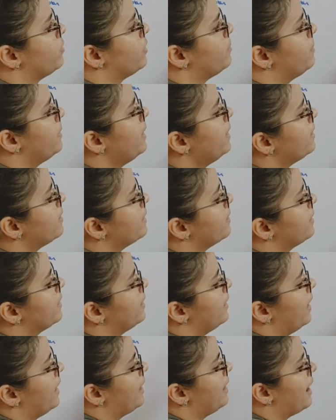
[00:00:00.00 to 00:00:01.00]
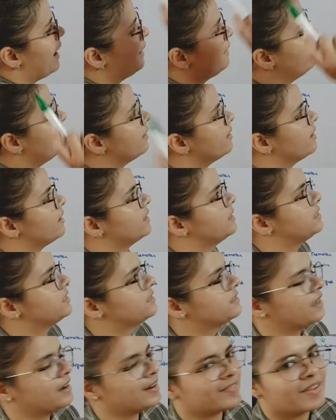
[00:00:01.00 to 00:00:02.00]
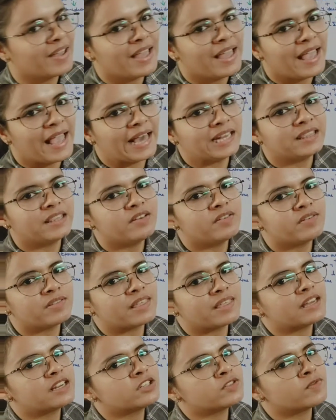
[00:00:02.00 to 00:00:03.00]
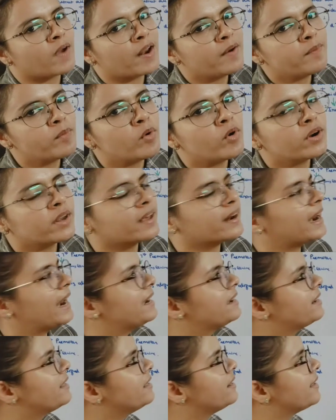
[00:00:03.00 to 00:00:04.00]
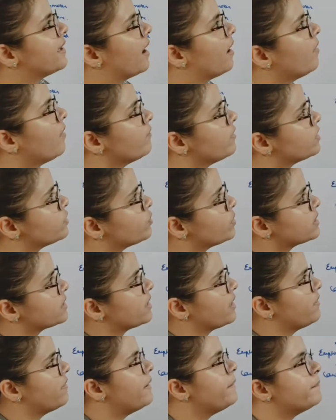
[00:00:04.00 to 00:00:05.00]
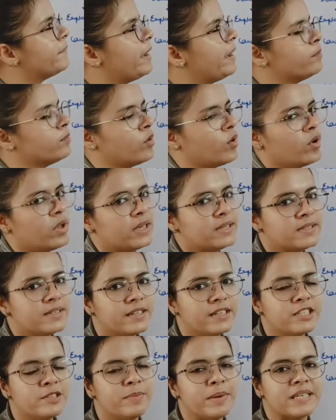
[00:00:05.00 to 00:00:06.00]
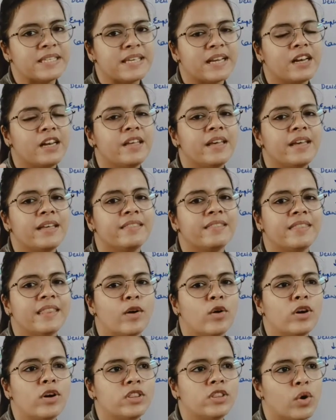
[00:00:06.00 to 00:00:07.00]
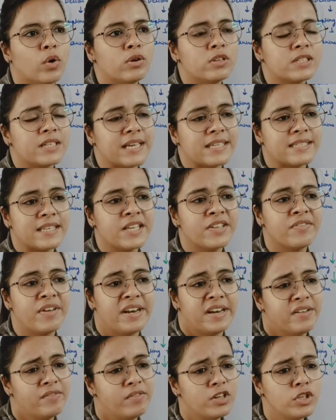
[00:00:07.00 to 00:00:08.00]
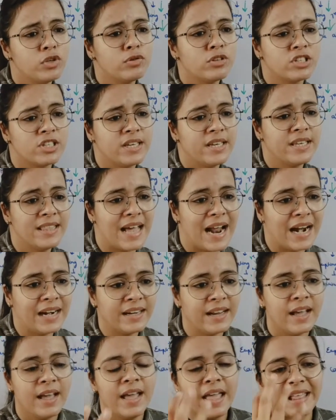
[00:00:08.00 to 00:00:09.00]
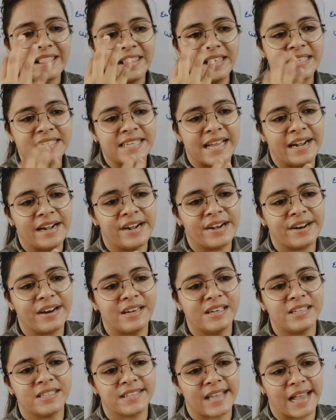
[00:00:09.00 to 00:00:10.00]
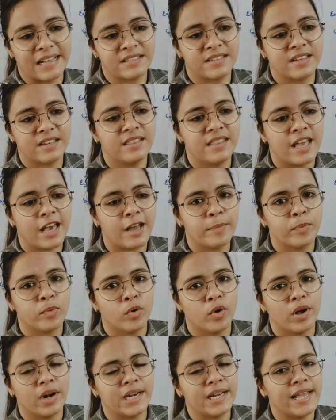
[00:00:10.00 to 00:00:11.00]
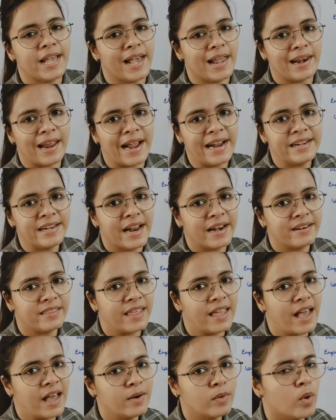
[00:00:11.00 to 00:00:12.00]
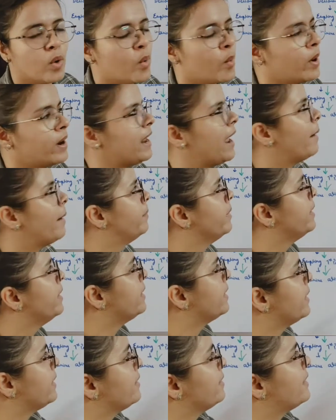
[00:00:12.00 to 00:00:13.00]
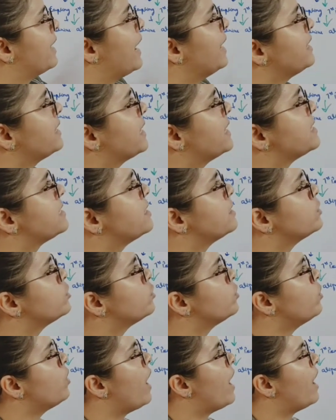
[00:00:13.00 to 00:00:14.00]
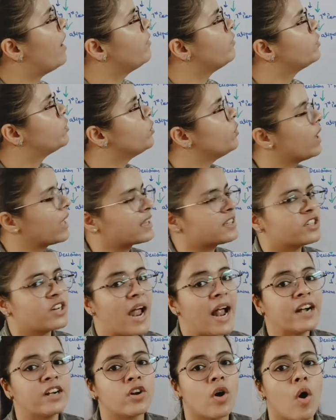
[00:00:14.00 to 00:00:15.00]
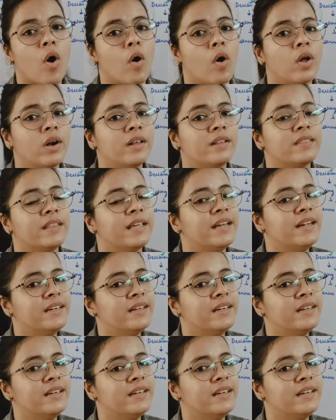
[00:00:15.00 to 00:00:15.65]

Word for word: be aligned itself. And the, there is one more criteria which was given by Moyers. It is basically in the, those cases whenever you see that the central incisor, they are poorly aligned and they are overlapped. In that cases you have to extract all the